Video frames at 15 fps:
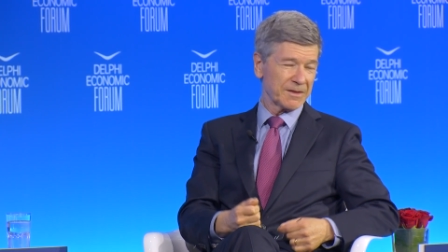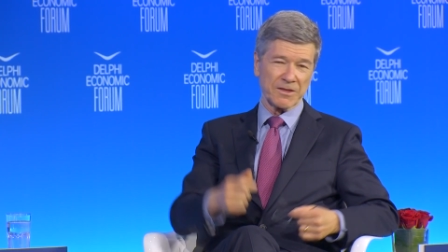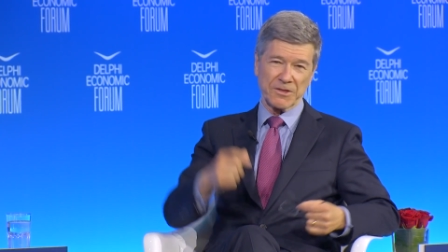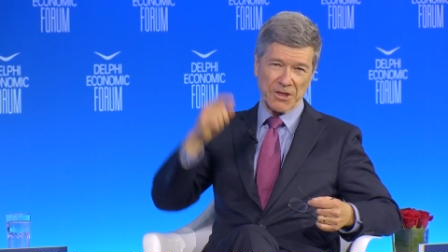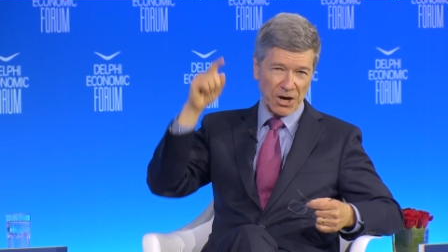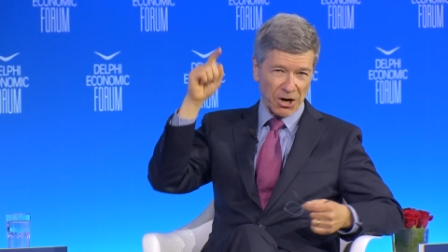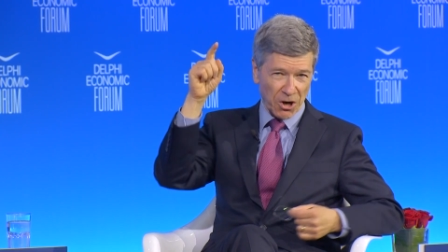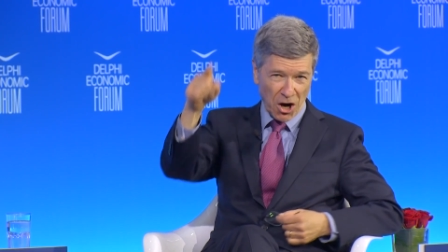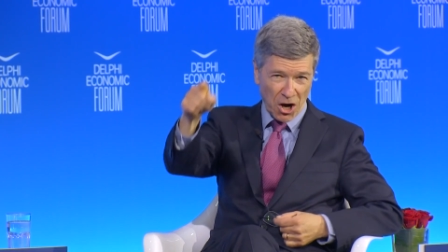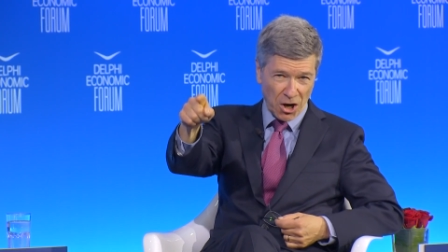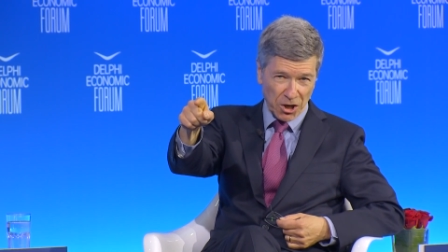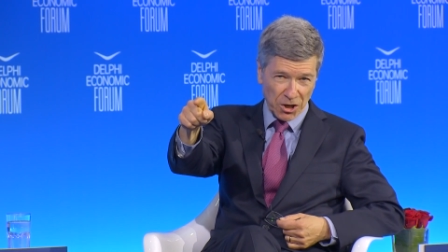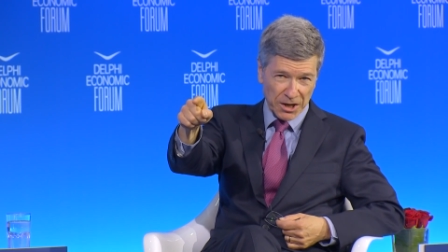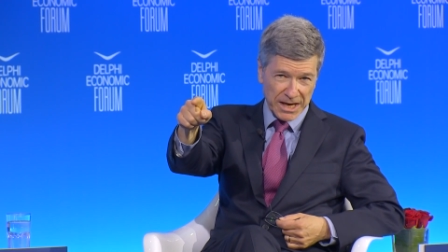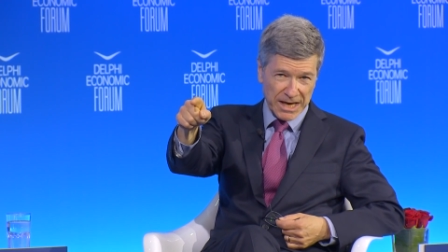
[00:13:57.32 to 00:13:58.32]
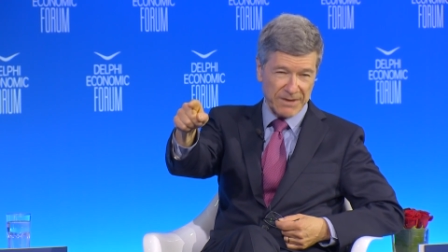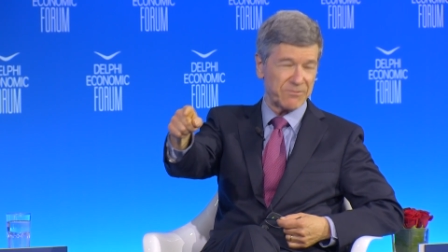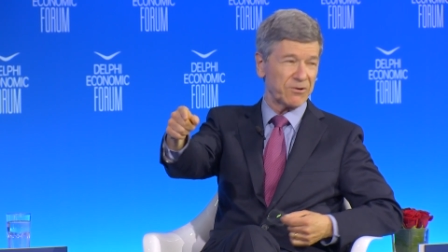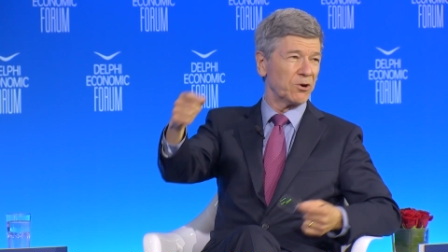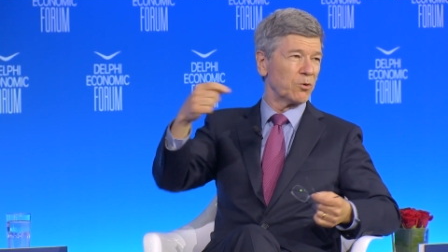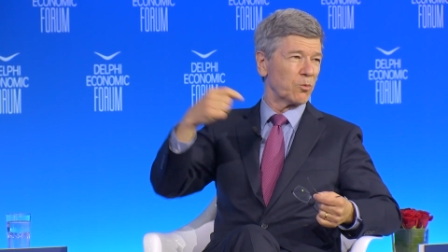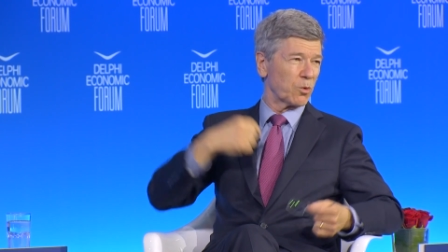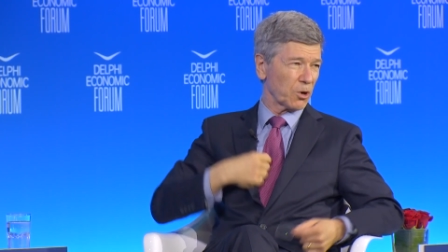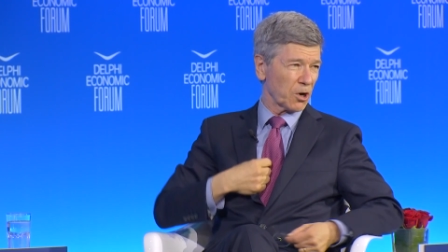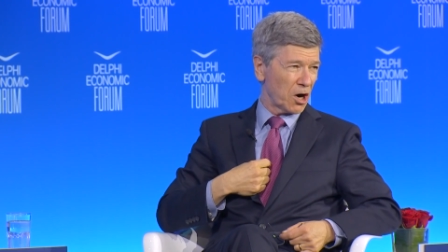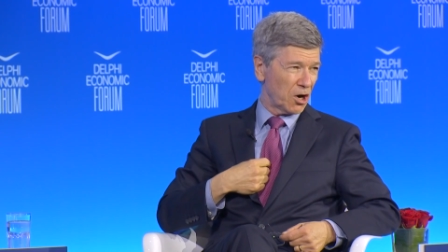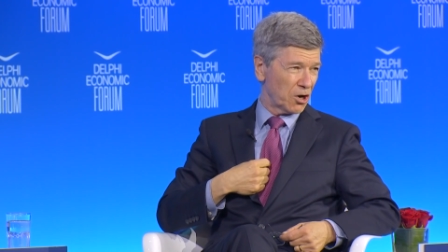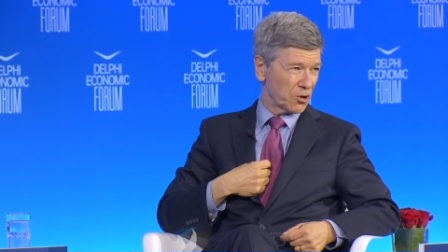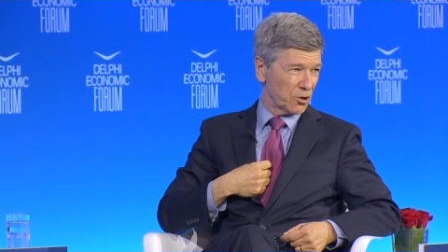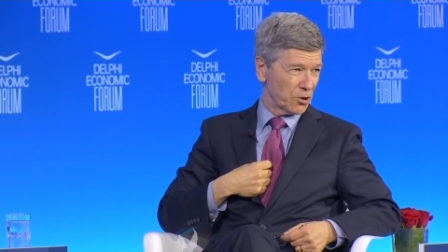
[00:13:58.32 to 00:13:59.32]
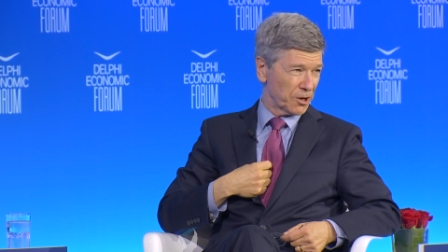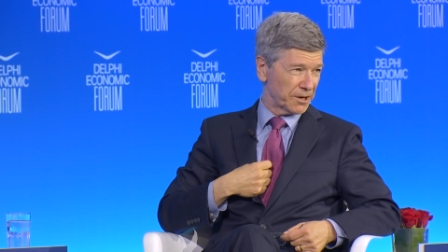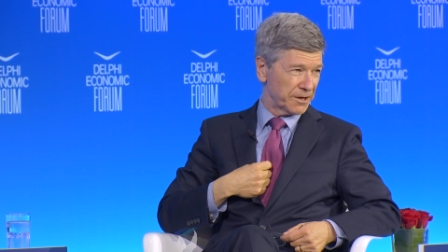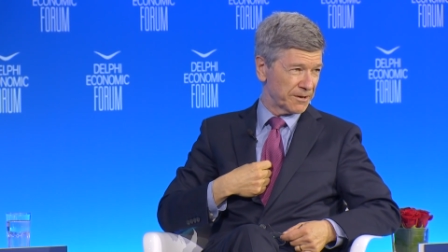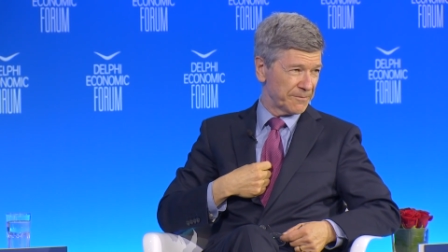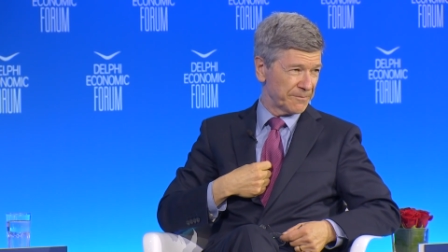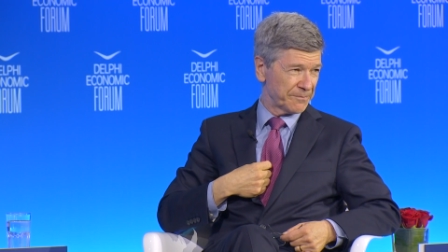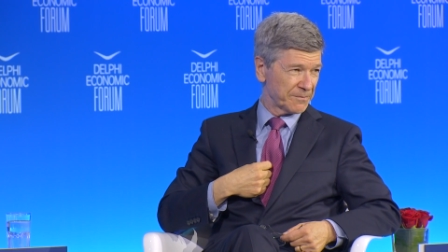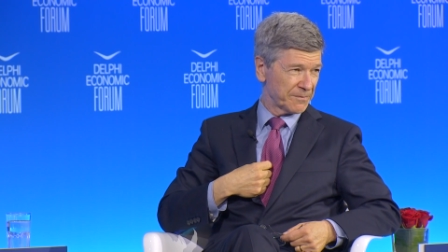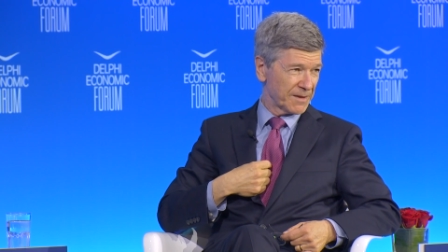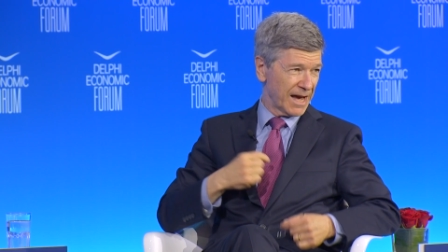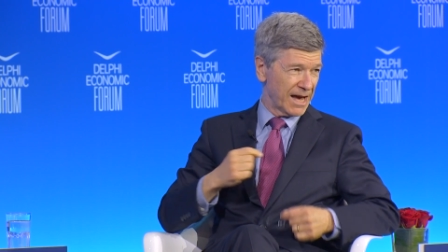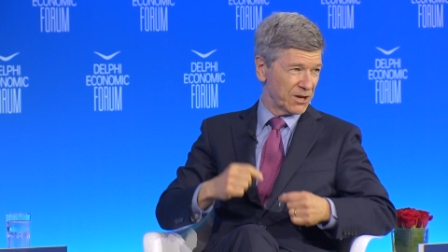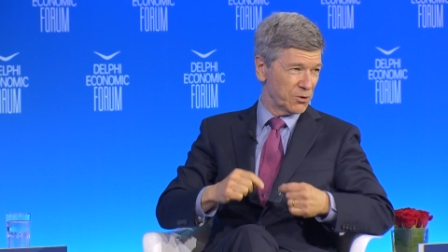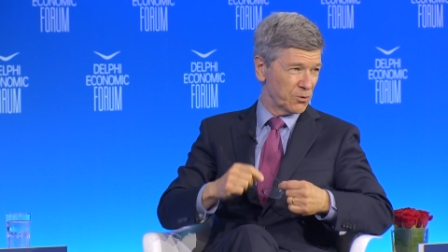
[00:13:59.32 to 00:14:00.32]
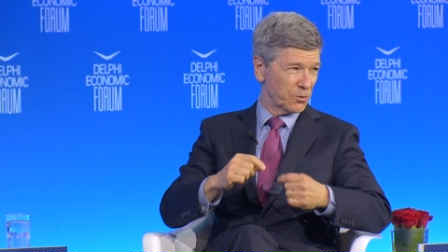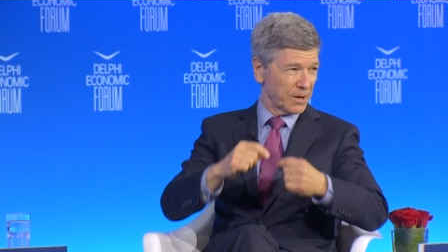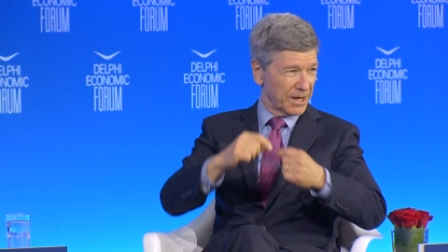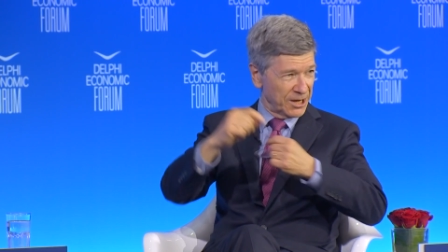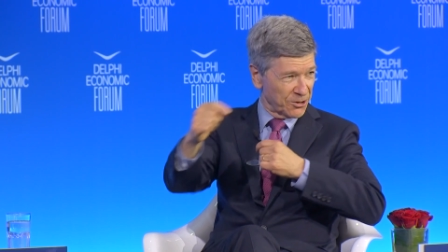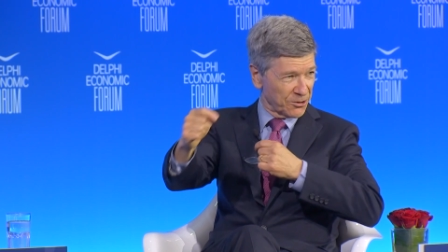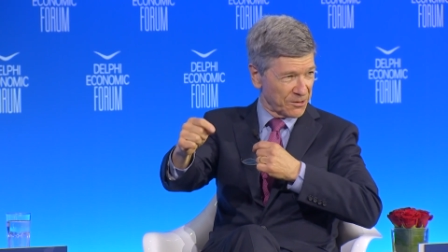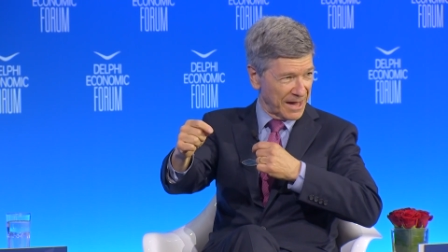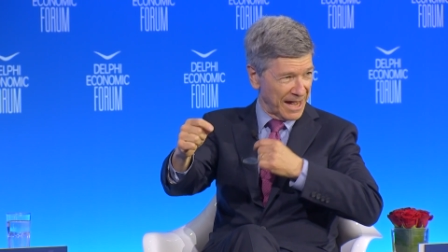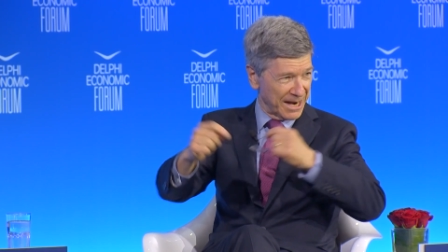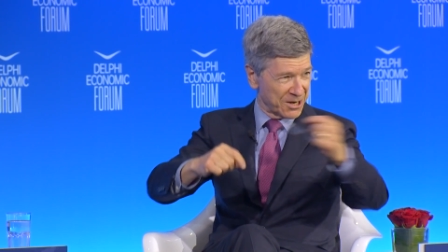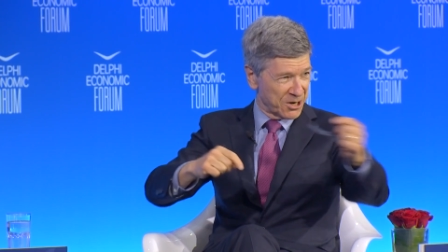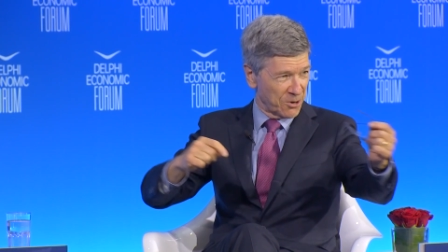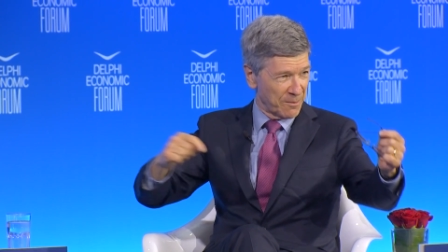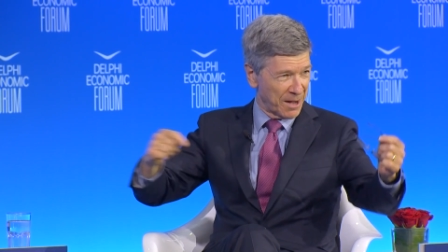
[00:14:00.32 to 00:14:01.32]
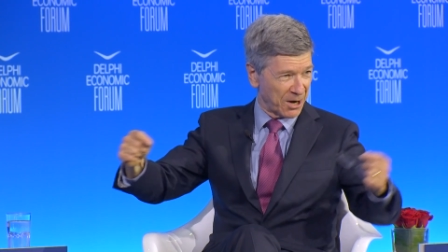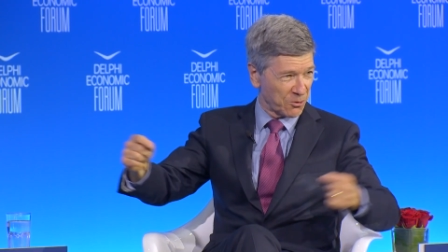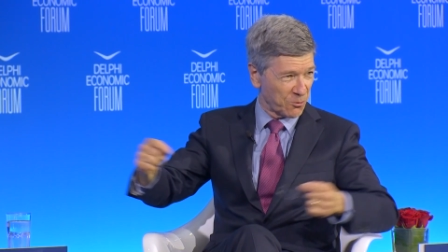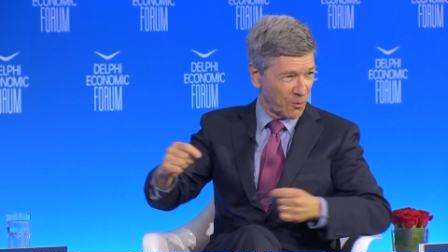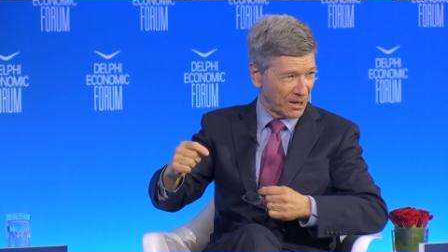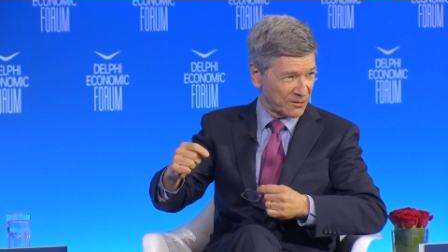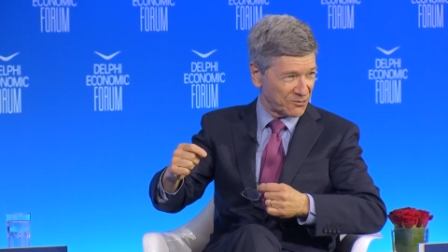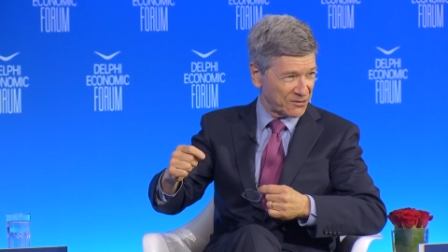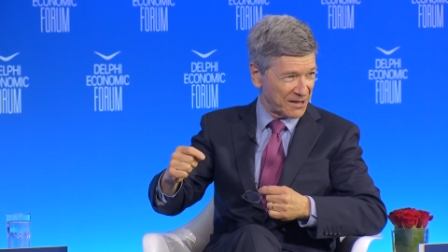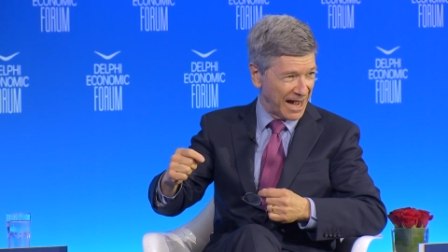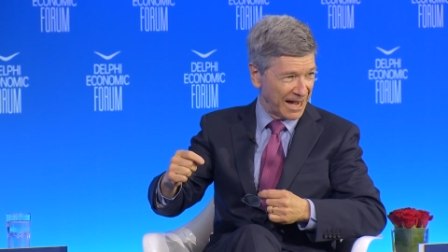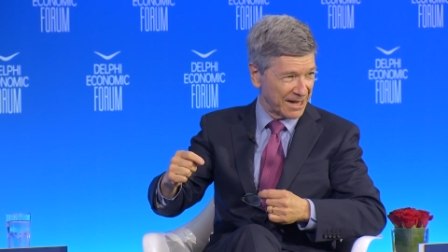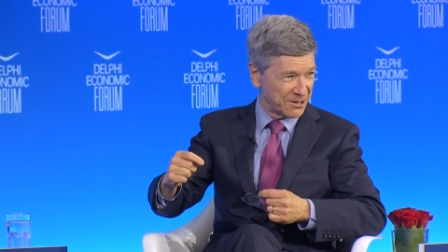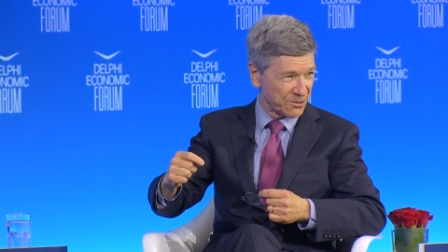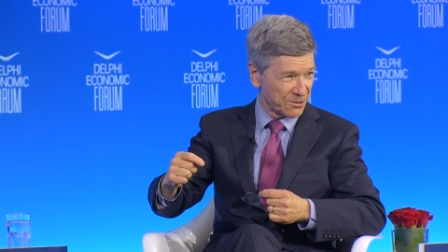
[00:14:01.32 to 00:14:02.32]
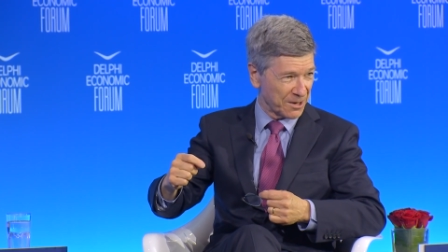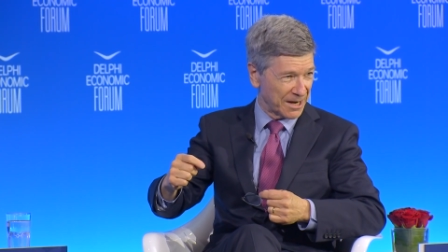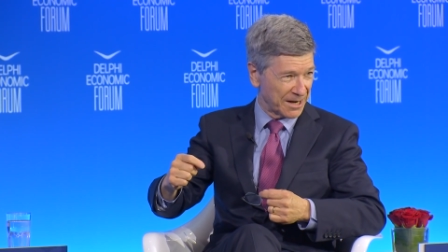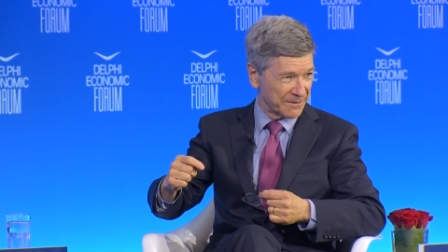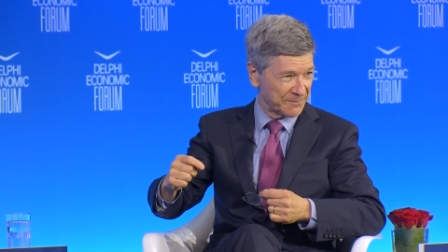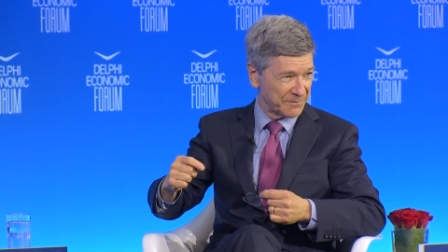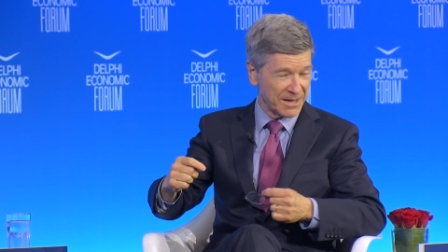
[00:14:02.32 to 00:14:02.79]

They're all evil, we're all good and you hear that no matter what side you're on.